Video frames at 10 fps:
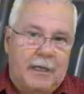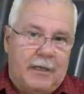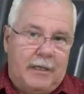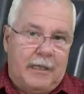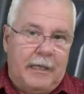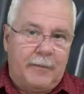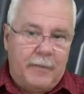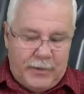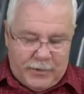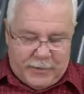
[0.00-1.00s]
Let
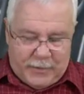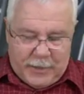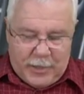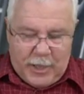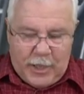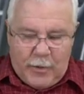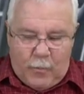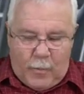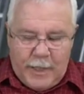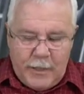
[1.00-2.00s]
me just,
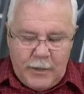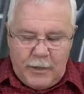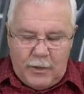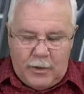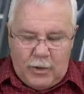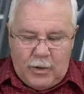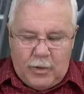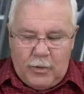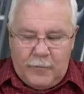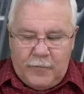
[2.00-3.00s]
when
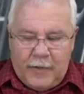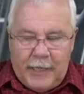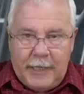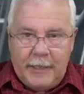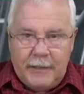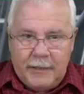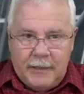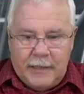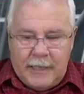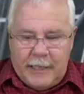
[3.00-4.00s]
you fly,
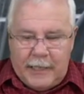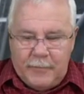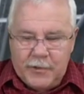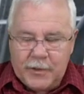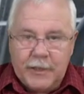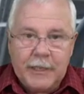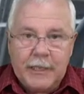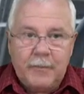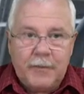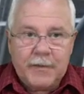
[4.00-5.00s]
and I'm just going to
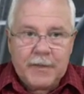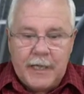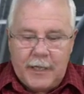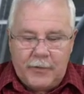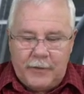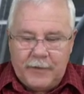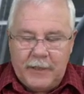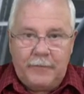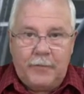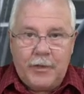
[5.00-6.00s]
keep this aircraft
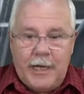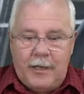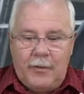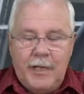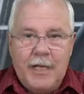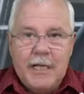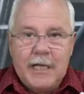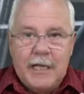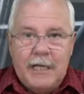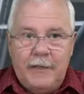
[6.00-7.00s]
here for now,
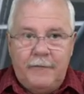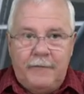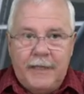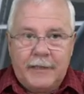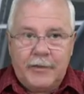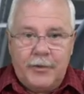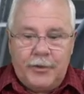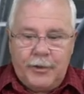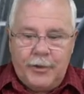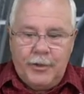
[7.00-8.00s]
in a Vic
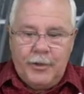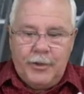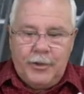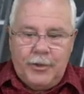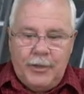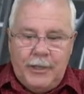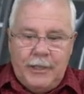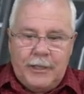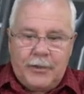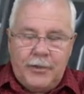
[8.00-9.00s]
turn, the
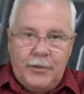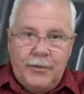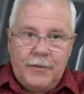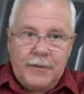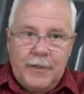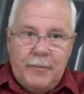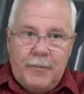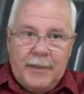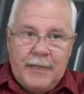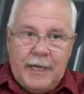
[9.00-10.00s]
lead turns,
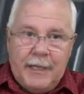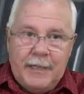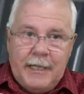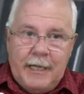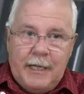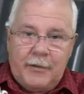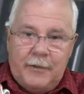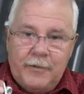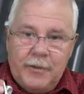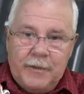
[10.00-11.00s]
but the other
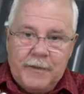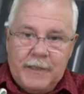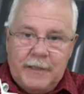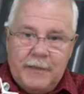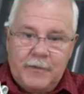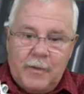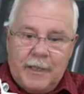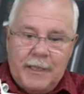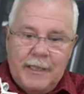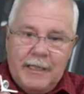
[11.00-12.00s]
aircraft, you can see this
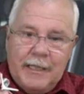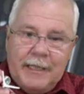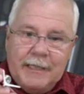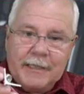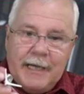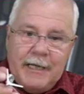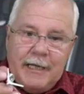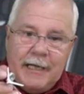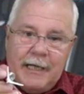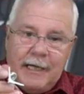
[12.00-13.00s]
one, is
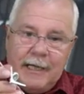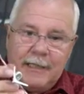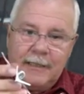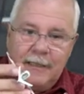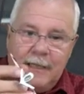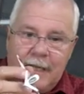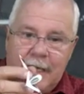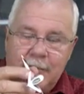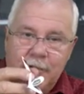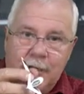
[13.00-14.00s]
gaining height
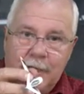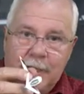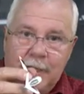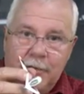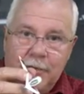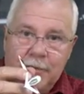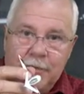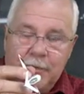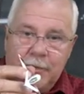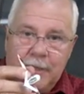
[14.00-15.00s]
as you're going into the turn.